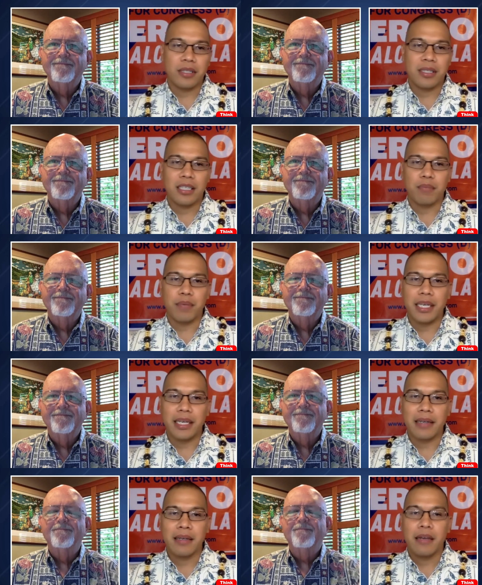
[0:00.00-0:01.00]
Speaker 1: it's it's
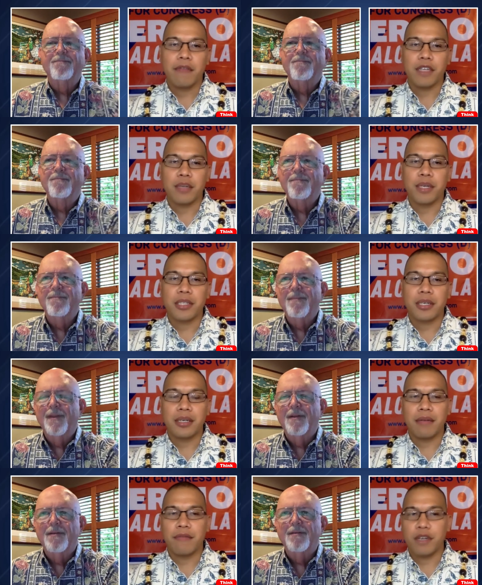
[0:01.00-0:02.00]
being filibustered,
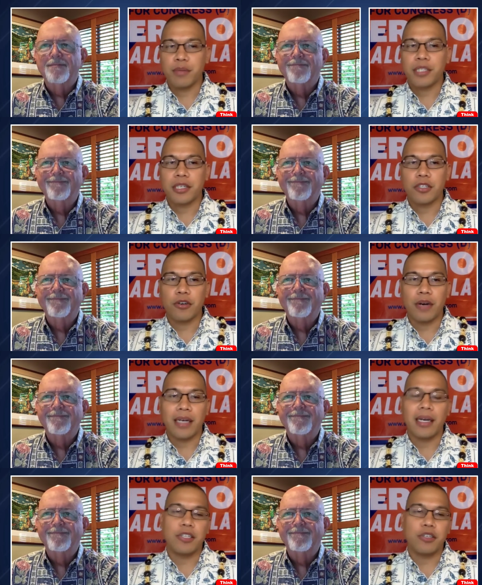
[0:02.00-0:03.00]
filibustered. So
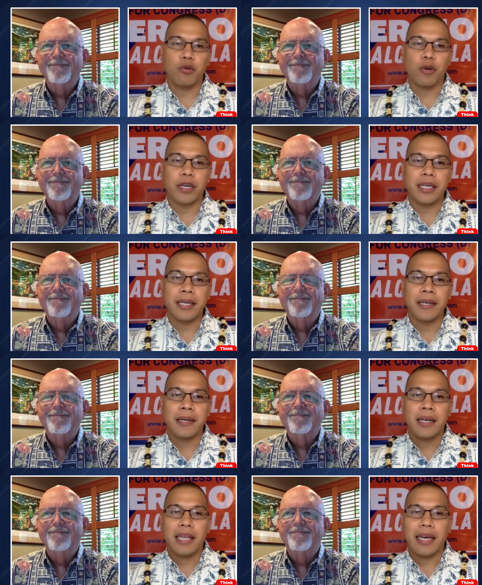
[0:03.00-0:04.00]
I, I do worry
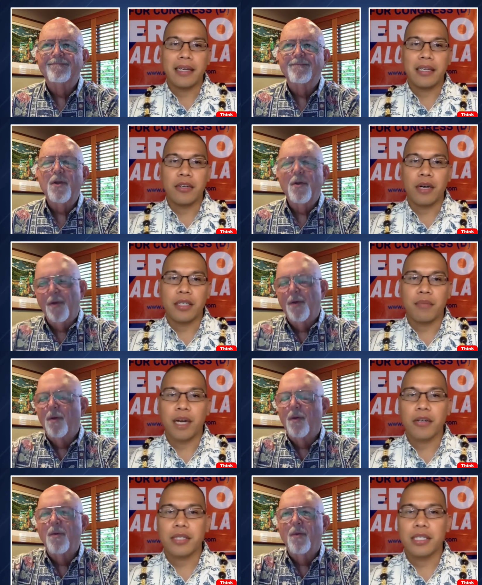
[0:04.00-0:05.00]
that you know our
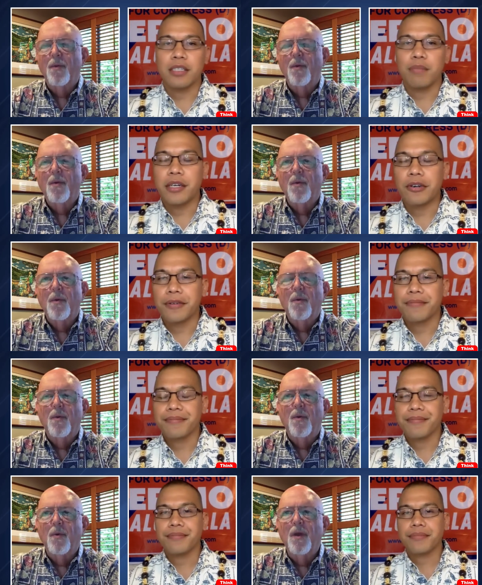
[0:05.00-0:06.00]
democracy is in peril.
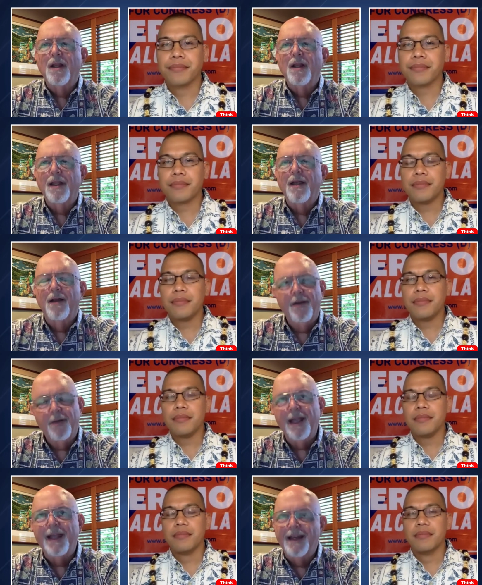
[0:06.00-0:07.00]
Speaker 2: Well,
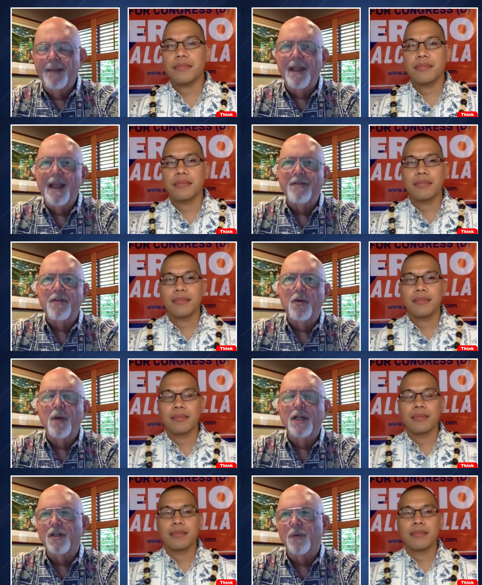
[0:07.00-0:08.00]
okay. Let me ask you a
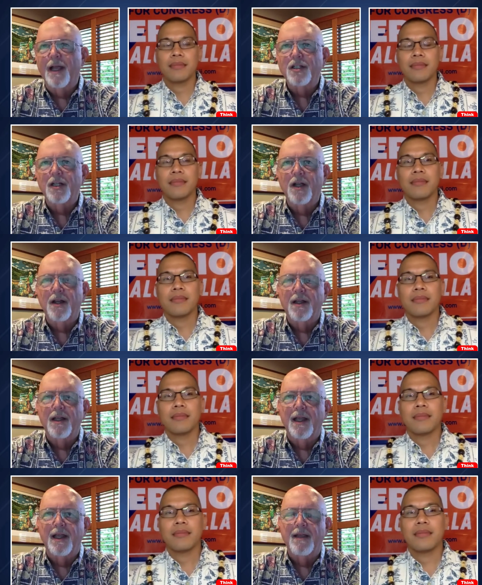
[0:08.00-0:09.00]
question. We actually got a,
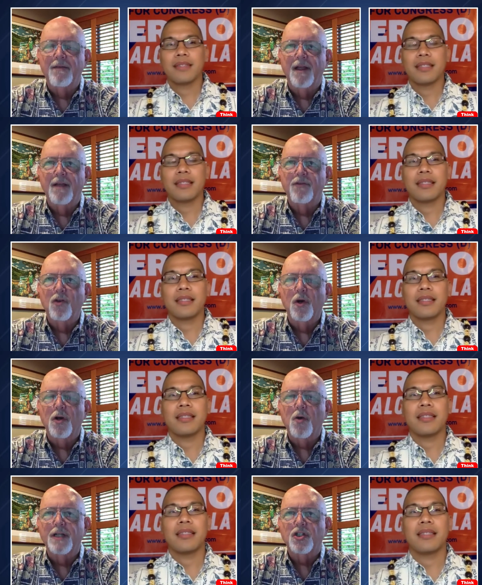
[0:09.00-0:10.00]
a, a viewer
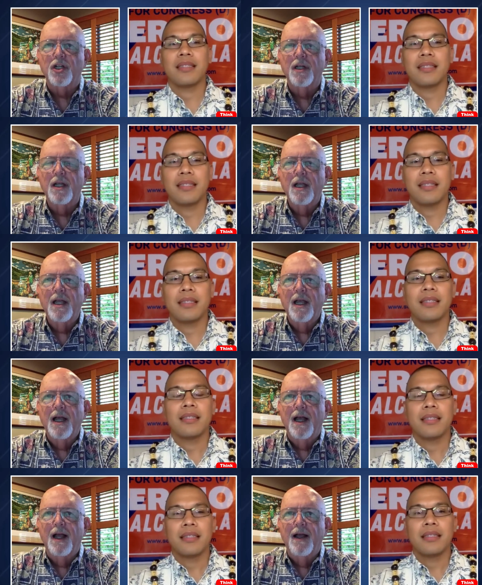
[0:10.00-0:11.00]
question
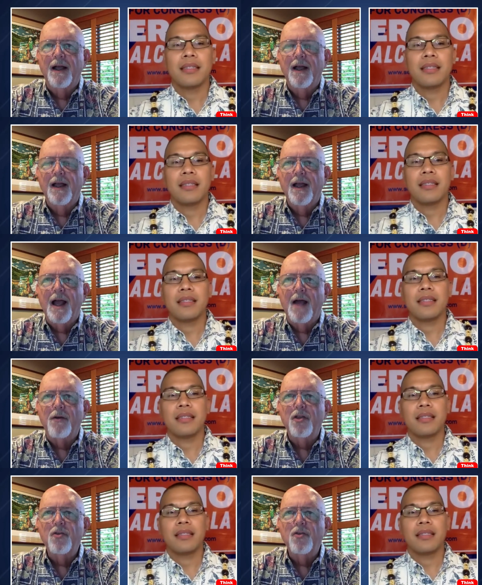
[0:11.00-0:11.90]
uh, how do